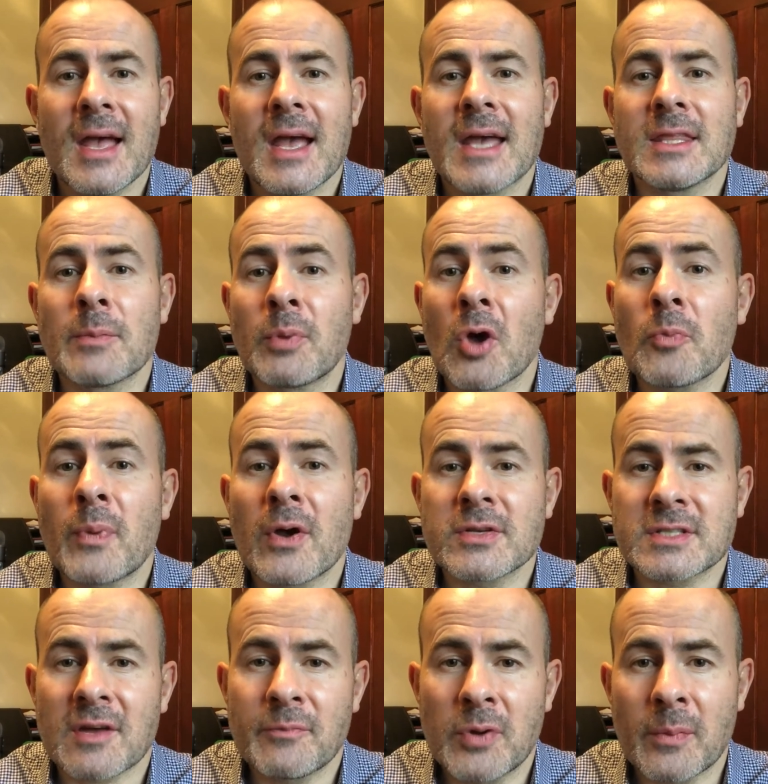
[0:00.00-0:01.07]
In the blog
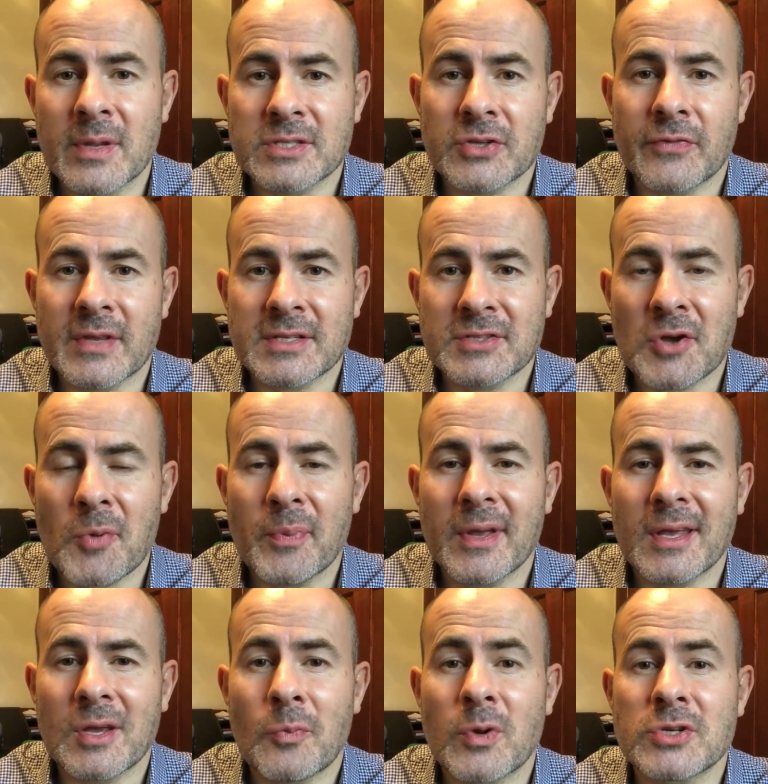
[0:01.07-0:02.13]
post I published on this
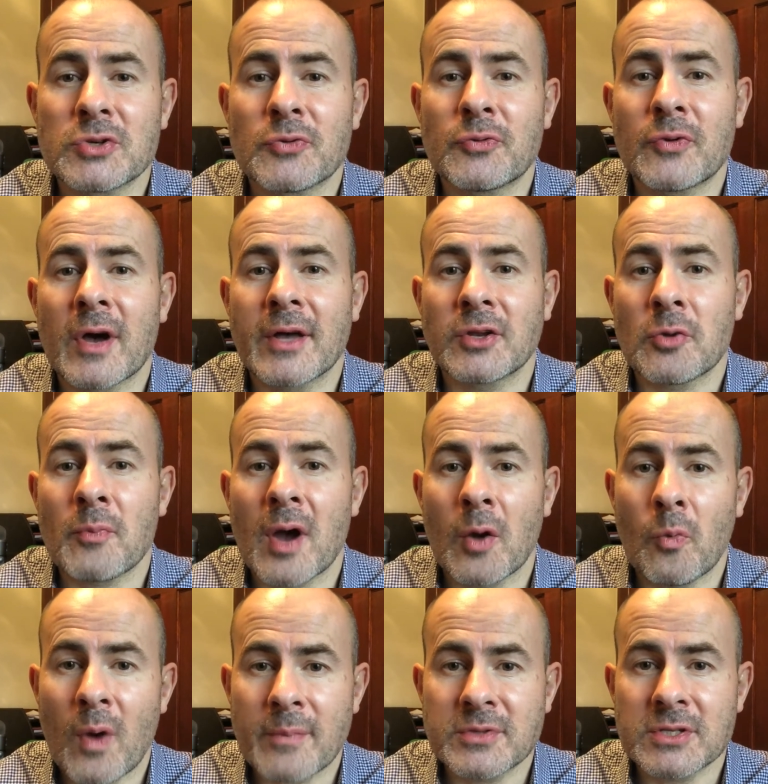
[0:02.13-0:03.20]
topic, which you'll find on my
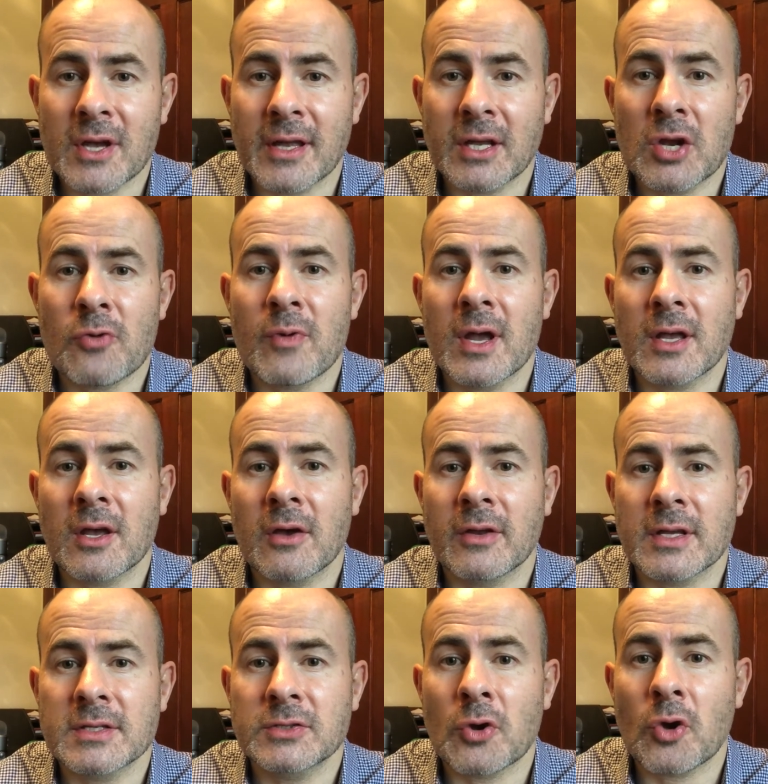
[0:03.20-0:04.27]
website
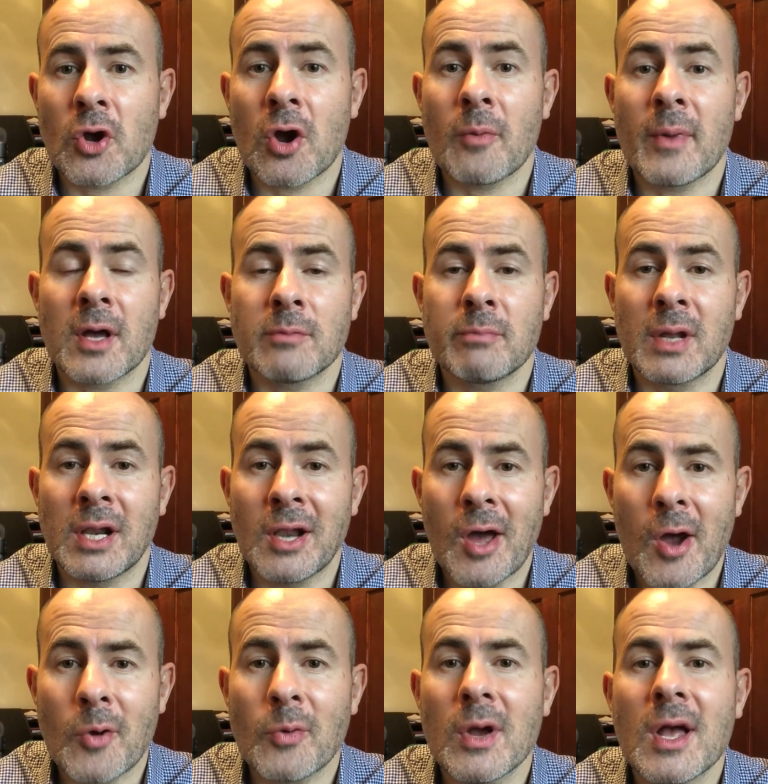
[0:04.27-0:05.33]
careercodex.com and
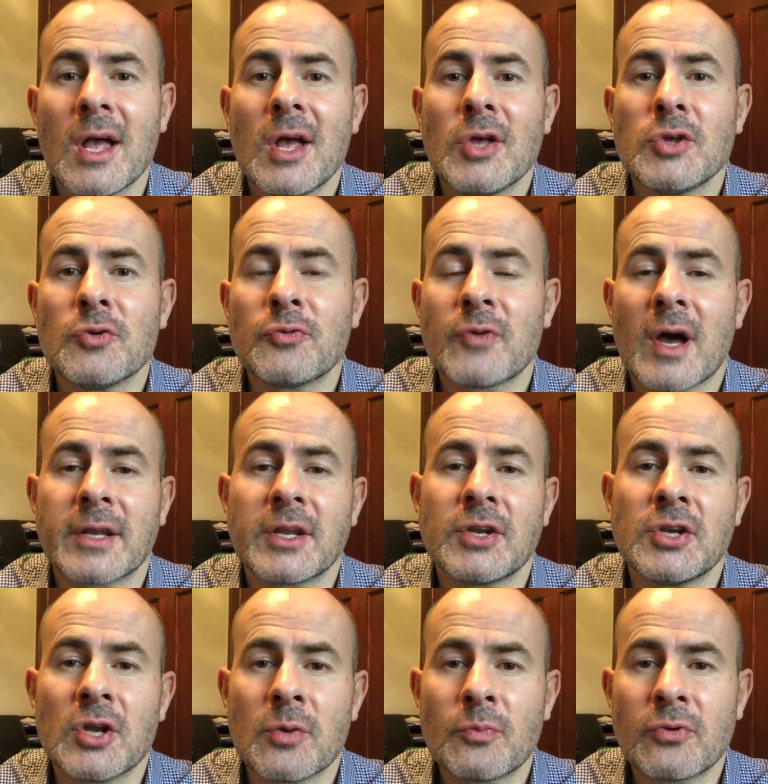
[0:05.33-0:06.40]
below, you'll find a
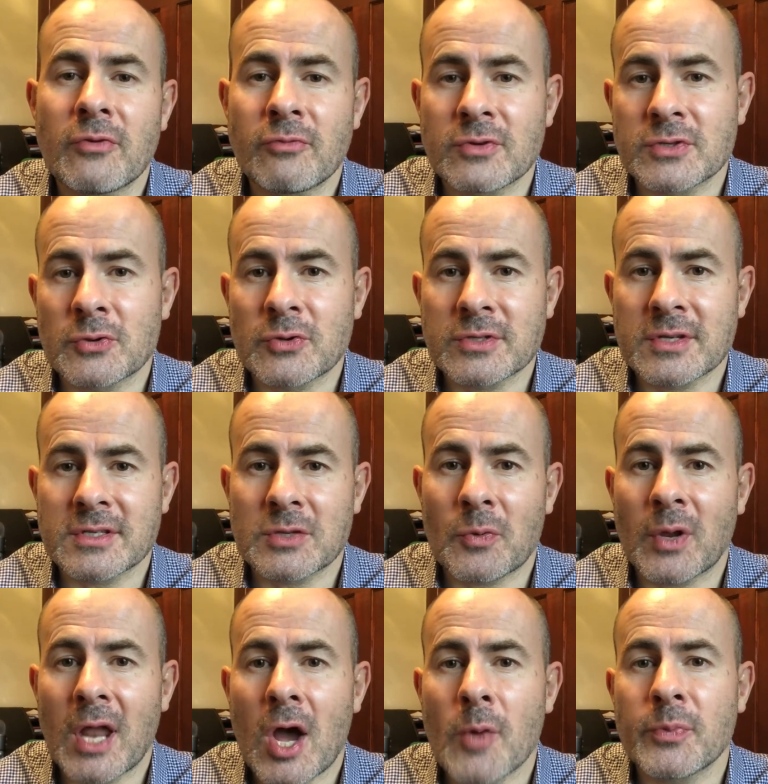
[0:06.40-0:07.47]
number of resources that
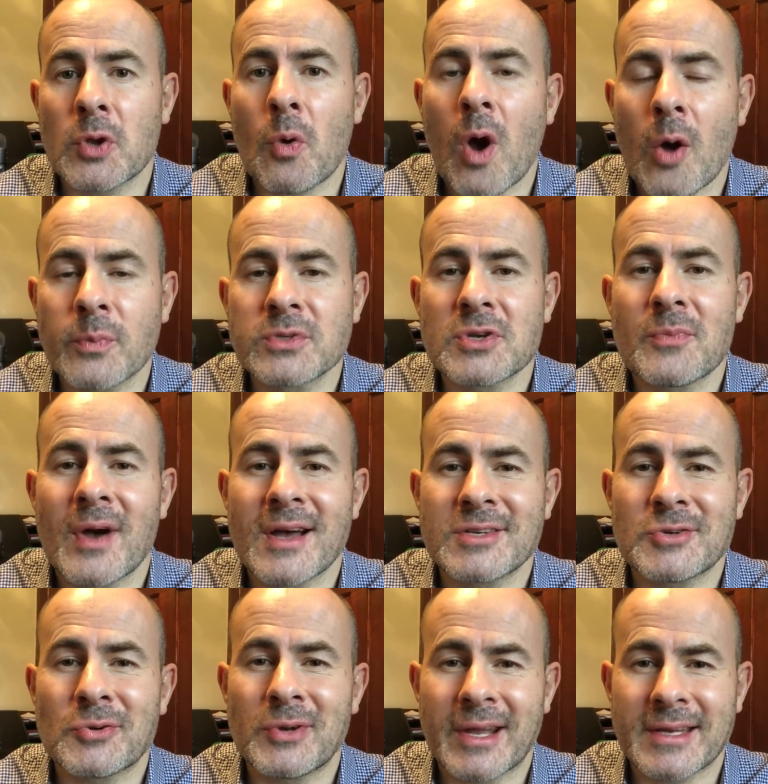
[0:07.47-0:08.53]
will help you optimize
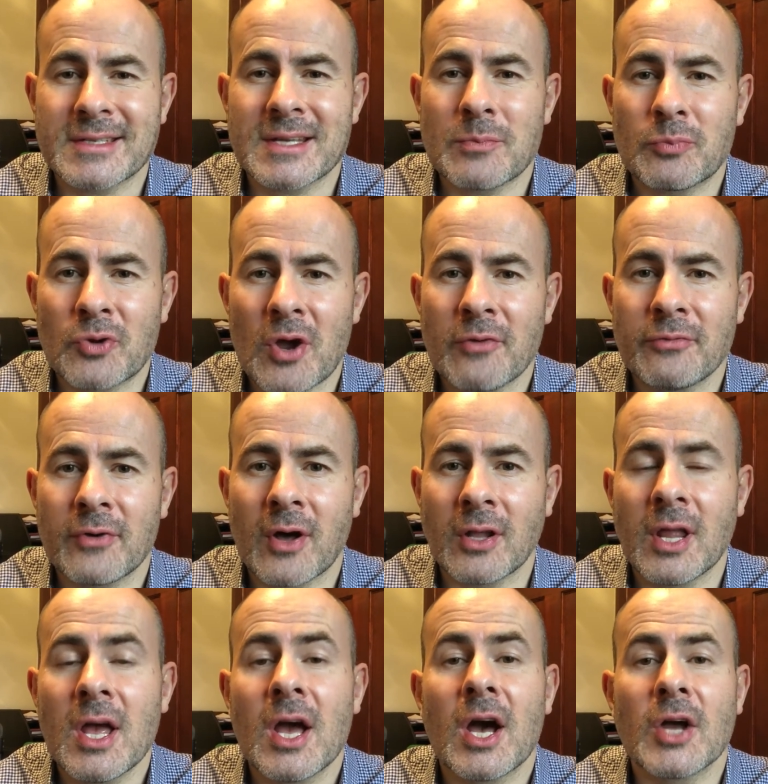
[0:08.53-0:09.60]
your LinkedIn profile
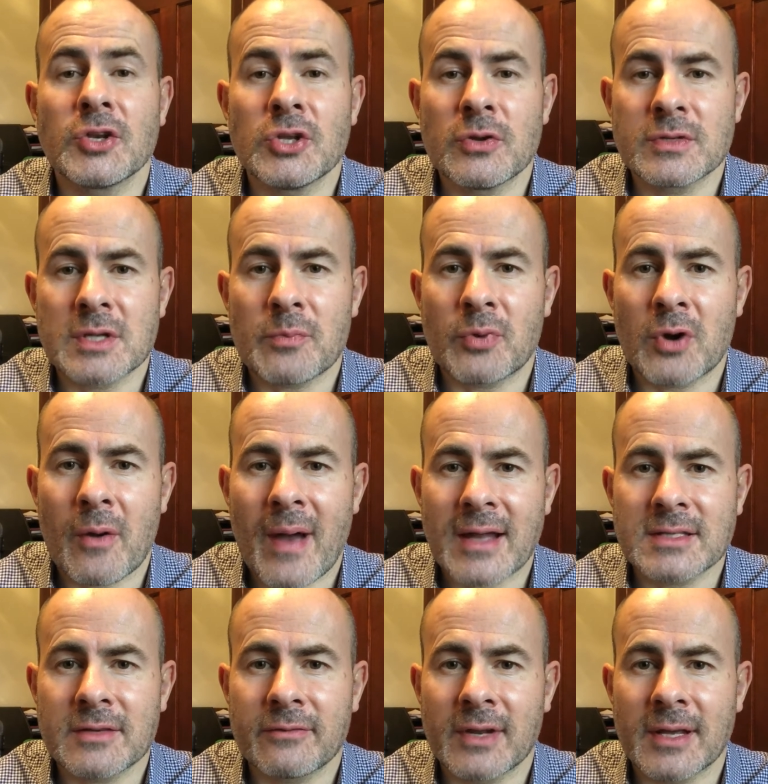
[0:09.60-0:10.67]
and use it
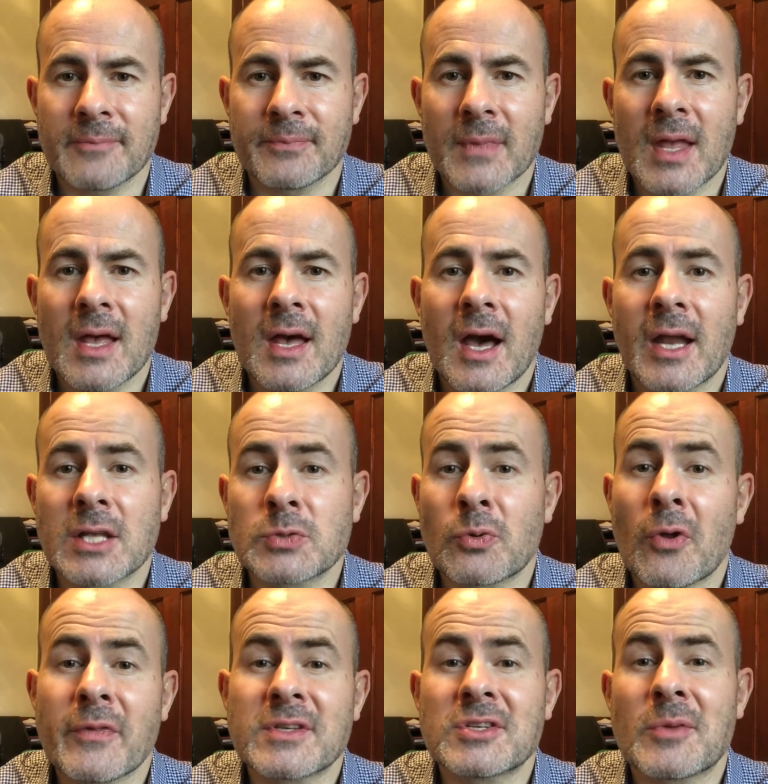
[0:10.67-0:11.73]
proactively. And as we're
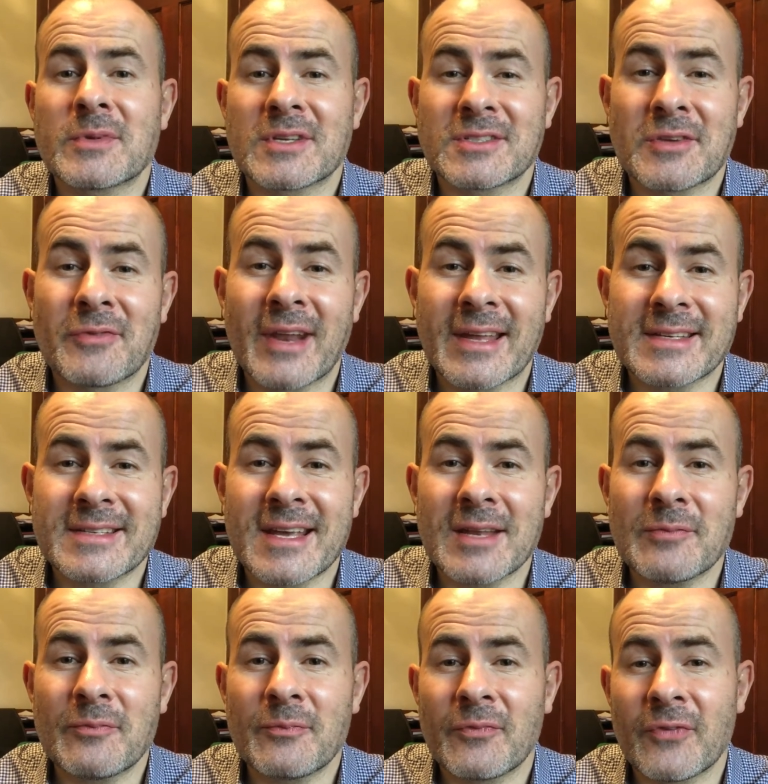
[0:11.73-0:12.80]
on the subject of
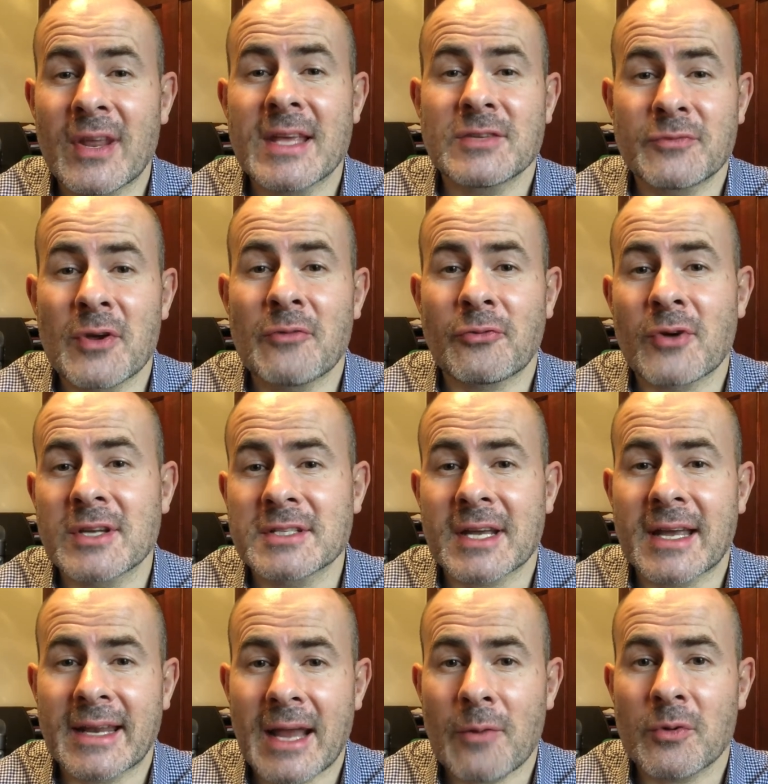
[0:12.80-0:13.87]
LinkedIn, please feel free to
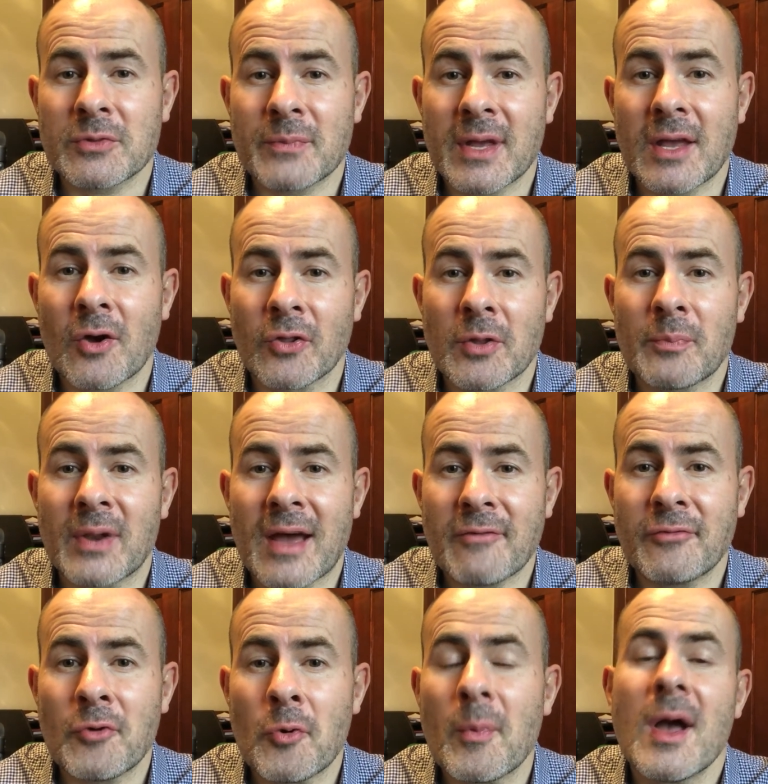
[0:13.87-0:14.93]
connect with me on the
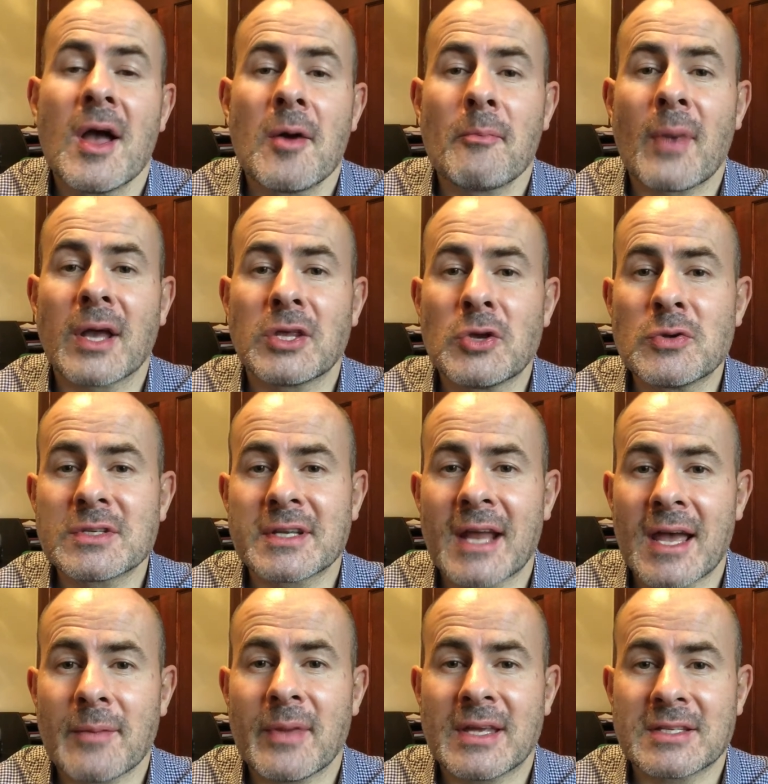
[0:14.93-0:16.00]
platform. My
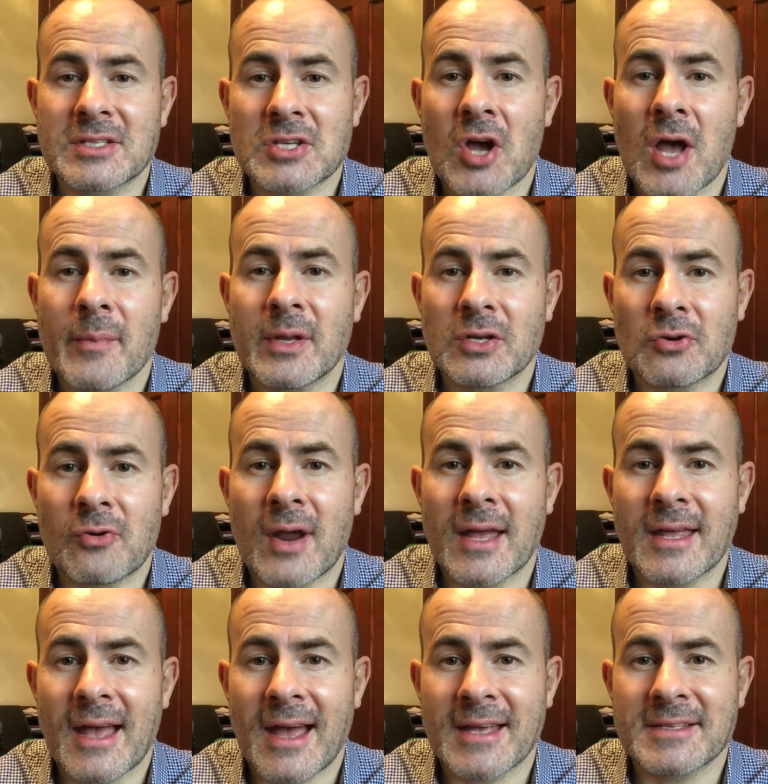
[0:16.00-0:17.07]
username is Simon
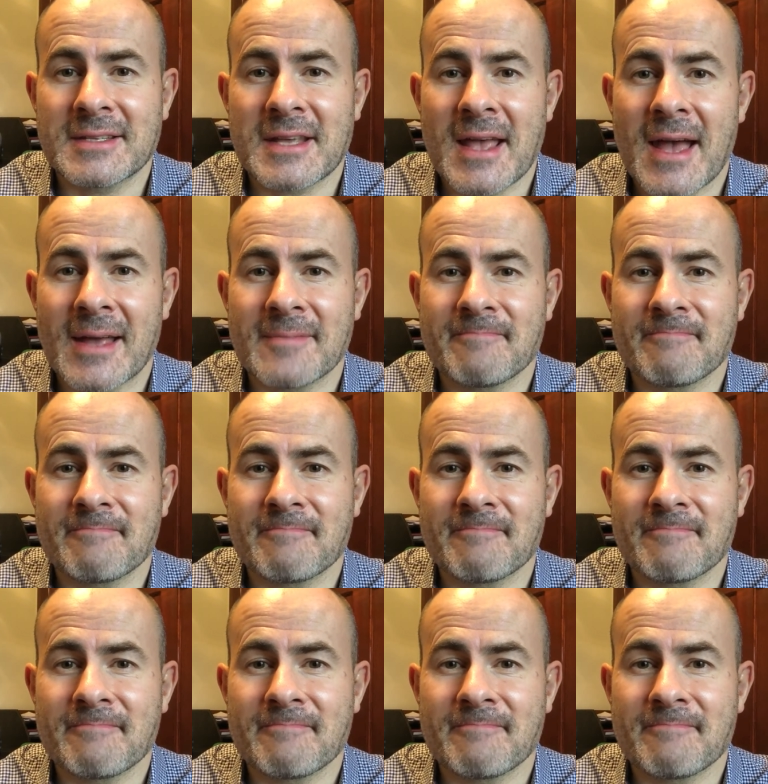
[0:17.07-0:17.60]
Gray ACA.